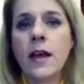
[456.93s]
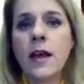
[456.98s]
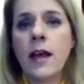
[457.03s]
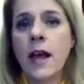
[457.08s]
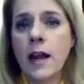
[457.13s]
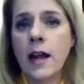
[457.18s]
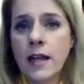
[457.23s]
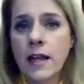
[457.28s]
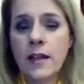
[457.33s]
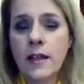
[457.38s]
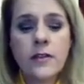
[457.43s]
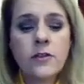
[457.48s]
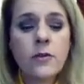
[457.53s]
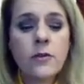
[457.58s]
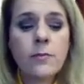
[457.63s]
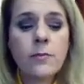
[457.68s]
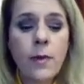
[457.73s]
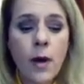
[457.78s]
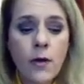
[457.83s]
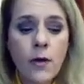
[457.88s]
And again, these are
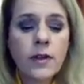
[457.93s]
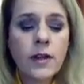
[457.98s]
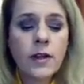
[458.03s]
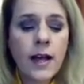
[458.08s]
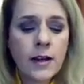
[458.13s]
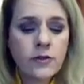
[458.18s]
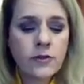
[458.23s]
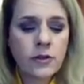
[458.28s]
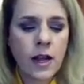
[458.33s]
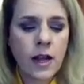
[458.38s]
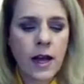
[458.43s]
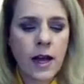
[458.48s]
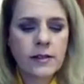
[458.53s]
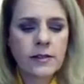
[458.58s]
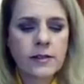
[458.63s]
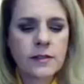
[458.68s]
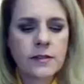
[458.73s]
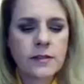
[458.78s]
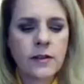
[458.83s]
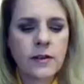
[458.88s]
both
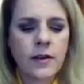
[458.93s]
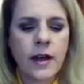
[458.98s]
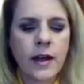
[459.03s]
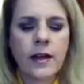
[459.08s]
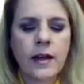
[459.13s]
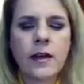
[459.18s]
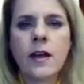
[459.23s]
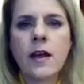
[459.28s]
electrolytes, okay?